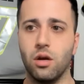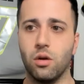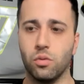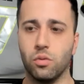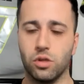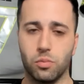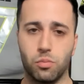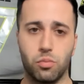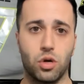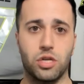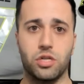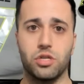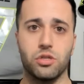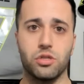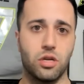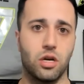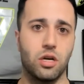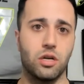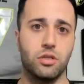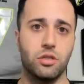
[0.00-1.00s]
When the pressure's
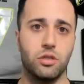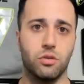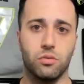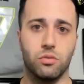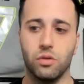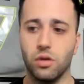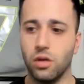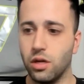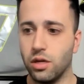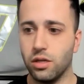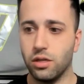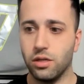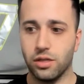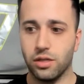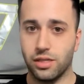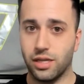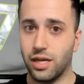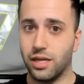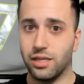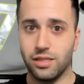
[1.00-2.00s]
on you, you
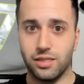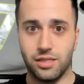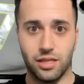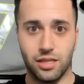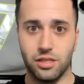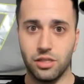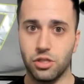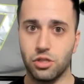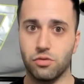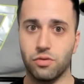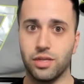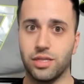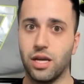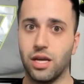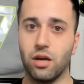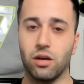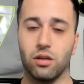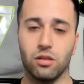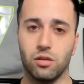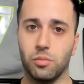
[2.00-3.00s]
kind of tend to shrink
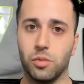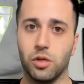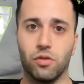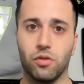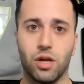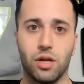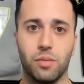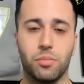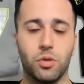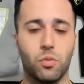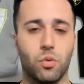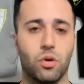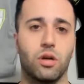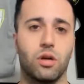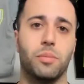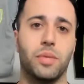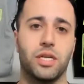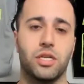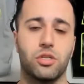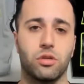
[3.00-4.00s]
down a little bit, right? But you want
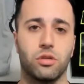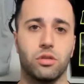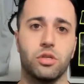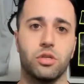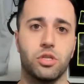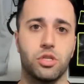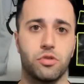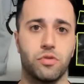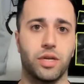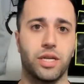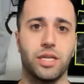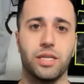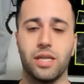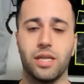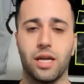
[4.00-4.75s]
to make sure that you're shrinking